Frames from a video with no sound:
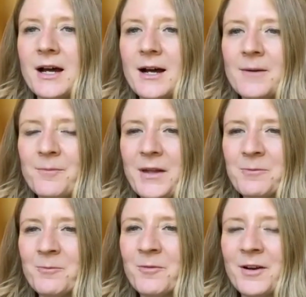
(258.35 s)
and
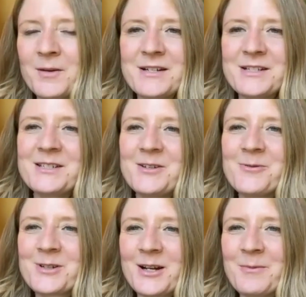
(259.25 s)
very much as you were
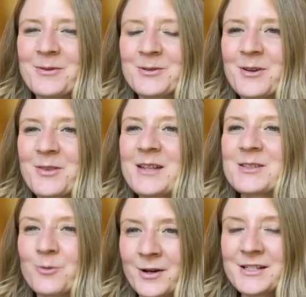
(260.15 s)
talking about, sort of that
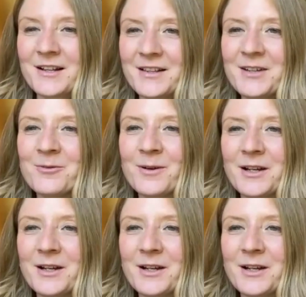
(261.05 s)
storytelling of